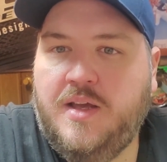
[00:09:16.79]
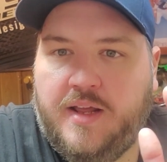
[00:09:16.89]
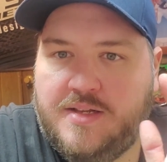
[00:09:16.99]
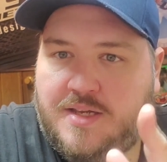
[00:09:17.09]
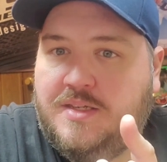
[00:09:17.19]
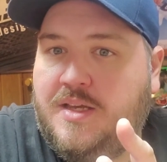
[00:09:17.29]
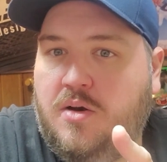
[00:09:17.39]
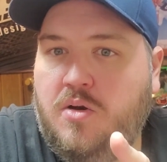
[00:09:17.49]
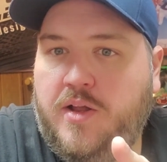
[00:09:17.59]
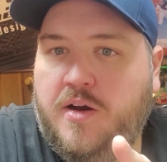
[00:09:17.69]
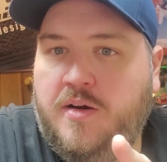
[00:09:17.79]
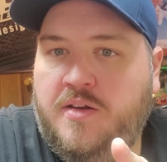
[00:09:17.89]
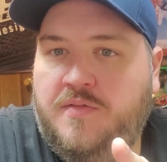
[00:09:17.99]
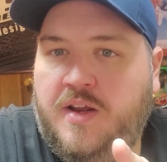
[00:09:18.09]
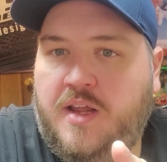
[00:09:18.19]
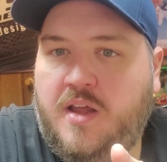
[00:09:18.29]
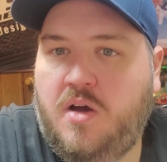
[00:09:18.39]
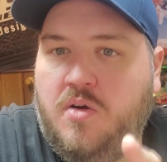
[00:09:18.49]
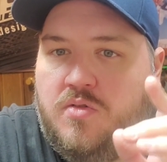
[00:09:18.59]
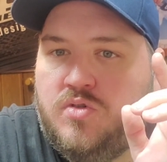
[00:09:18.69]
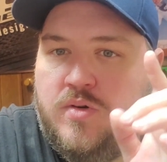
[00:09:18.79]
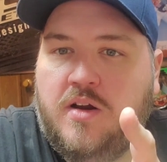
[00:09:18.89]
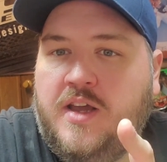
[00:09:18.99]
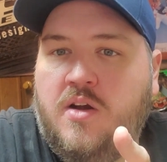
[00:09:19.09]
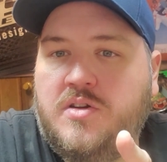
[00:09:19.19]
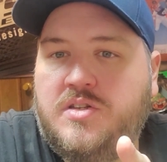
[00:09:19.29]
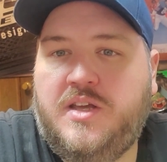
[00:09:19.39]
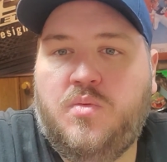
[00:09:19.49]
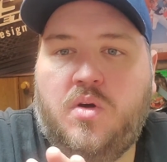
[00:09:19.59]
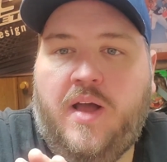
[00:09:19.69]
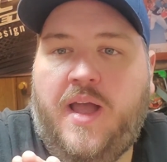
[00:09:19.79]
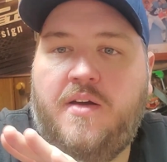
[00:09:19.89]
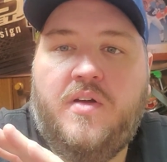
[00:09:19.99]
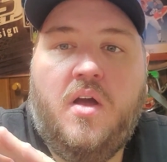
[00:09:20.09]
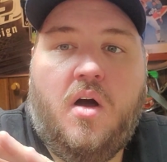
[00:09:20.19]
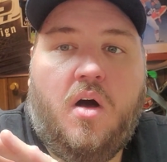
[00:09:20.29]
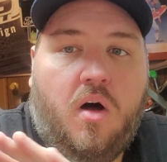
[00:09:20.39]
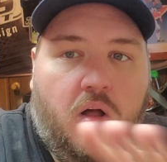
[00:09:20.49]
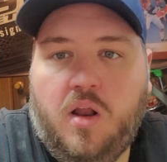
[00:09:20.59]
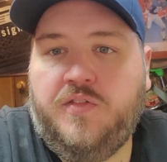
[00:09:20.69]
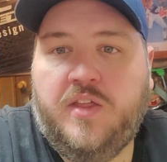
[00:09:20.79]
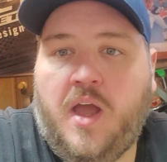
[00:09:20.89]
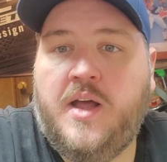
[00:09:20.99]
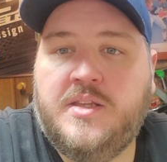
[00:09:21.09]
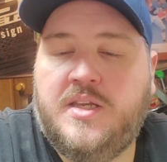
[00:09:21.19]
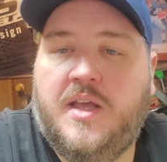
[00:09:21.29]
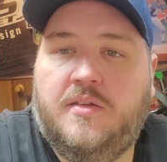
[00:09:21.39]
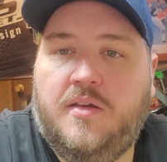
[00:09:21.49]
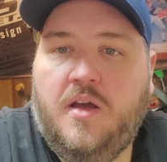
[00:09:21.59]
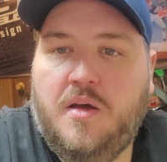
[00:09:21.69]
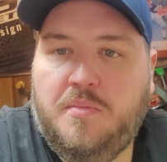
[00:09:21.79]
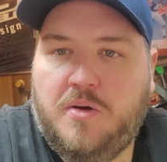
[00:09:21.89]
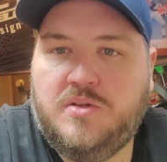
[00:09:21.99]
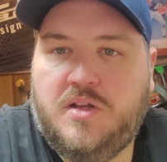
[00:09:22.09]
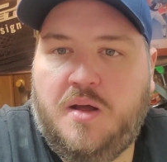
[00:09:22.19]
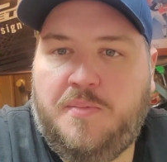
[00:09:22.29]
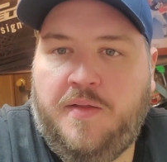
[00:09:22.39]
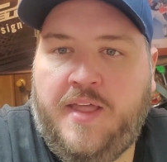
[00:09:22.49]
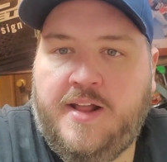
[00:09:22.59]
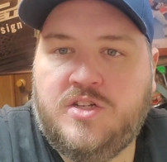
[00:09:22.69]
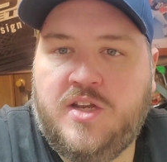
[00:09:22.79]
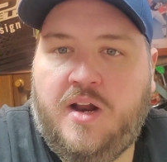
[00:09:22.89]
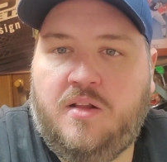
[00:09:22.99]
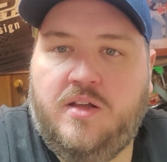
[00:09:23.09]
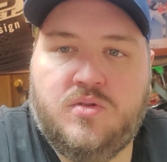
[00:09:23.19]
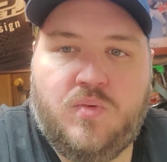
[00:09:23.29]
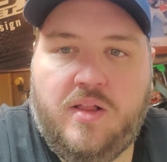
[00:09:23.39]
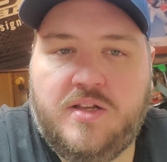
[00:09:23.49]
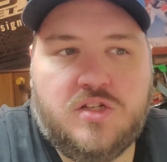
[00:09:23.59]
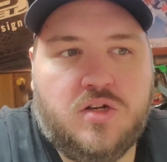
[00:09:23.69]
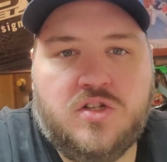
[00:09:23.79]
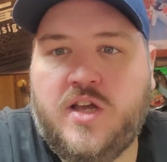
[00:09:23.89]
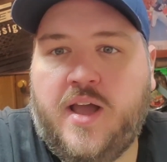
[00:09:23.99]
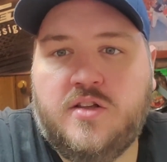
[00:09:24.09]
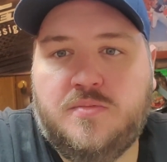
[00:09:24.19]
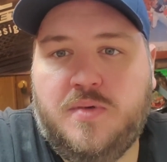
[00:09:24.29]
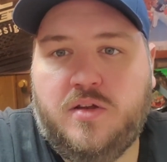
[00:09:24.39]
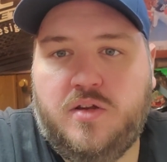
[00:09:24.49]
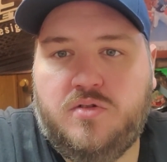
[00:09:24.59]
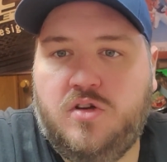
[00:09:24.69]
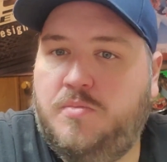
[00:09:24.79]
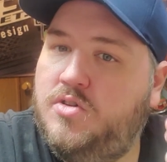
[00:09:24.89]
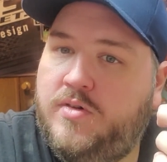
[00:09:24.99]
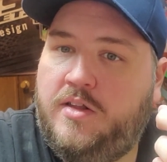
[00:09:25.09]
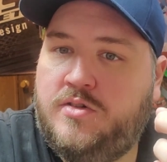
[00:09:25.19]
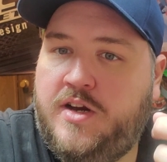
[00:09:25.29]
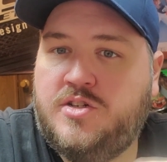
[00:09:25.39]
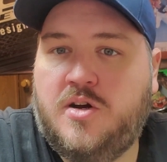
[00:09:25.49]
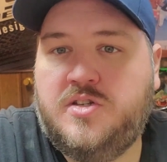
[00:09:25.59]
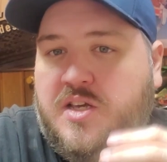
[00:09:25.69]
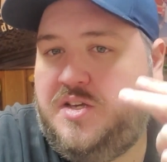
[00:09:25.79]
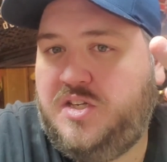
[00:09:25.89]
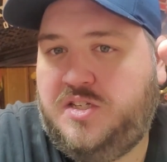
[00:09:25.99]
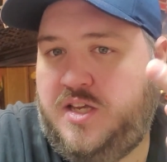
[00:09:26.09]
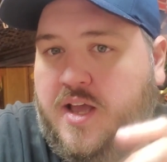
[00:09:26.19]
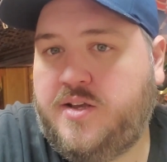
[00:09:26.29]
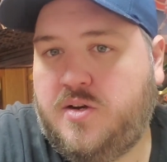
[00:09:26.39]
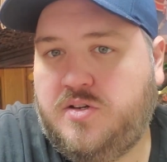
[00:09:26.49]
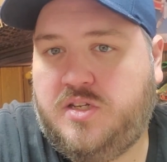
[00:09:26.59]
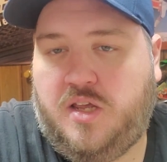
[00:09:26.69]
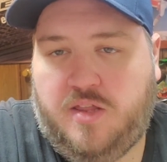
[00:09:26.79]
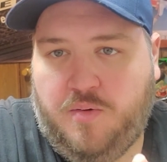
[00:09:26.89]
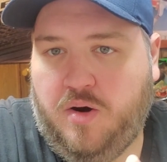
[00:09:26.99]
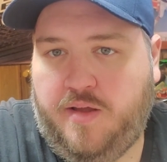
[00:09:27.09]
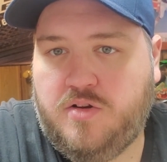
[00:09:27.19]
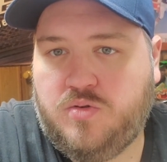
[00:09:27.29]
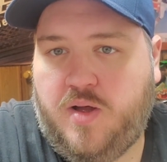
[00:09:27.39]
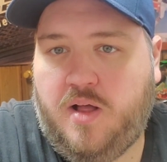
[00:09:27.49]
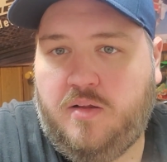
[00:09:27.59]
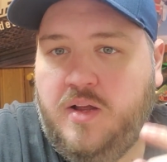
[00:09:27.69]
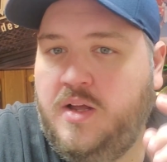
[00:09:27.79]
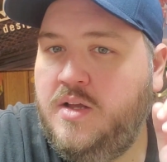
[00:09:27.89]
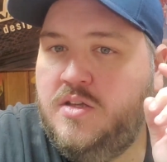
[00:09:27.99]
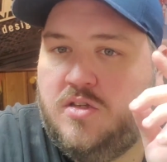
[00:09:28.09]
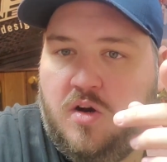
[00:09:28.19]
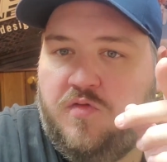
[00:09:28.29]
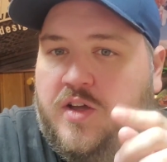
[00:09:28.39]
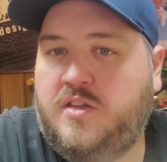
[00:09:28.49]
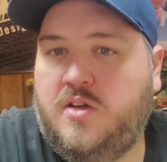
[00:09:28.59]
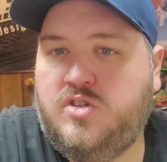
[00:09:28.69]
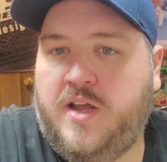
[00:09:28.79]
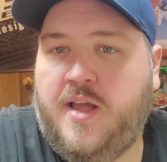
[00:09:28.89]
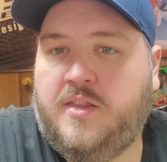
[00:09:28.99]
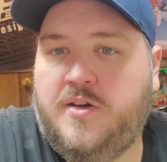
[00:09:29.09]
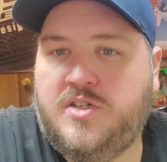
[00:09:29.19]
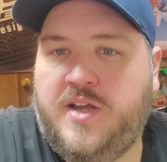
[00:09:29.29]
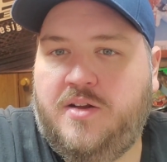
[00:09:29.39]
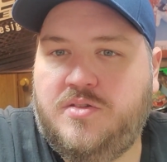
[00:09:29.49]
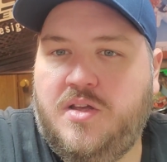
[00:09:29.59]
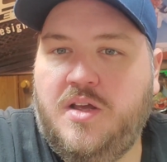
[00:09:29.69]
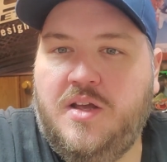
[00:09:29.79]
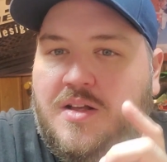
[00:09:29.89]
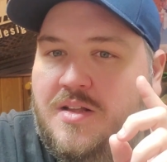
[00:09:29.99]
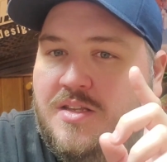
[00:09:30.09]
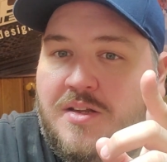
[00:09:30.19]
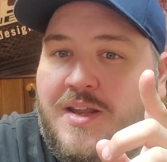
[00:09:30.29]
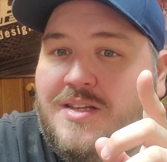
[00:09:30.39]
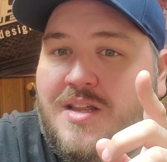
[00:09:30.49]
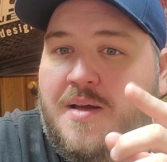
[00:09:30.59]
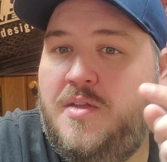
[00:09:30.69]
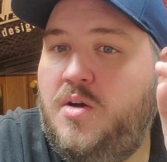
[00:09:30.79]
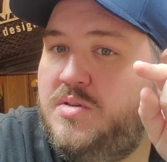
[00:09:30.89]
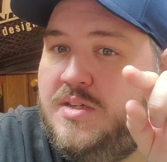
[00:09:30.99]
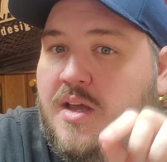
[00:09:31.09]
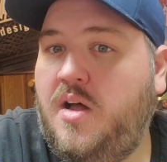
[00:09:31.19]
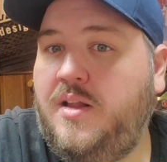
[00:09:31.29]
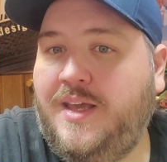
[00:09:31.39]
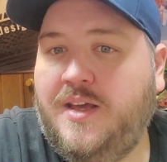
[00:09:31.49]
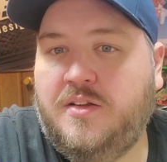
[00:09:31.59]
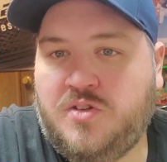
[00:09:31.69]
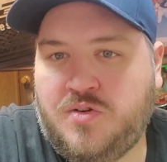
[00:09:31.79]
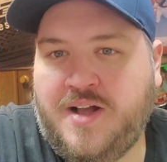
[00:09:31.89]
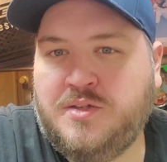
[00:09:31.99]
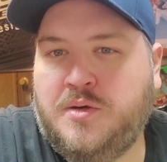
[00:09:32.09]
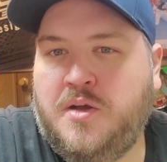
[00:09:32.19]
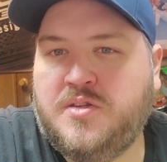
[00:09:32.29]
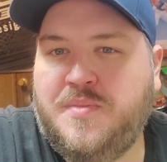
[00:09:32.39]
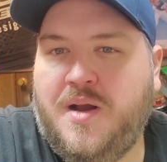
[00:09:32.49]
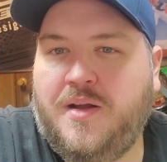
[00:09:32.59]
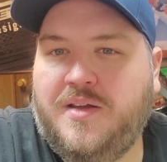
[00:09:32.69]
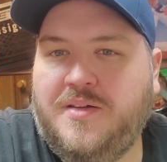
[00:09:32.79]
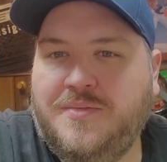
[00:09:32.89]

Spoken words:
And as I said earlier in the video, Trigger King RC will have all of the content posted up on that channel, as well as you can check out some other YouTubers, Trailer Trash RC, CCX RC. They were there as well, so don't forget to go check out their channels. Until next time, though, we'll see y'all again on the tracks across America.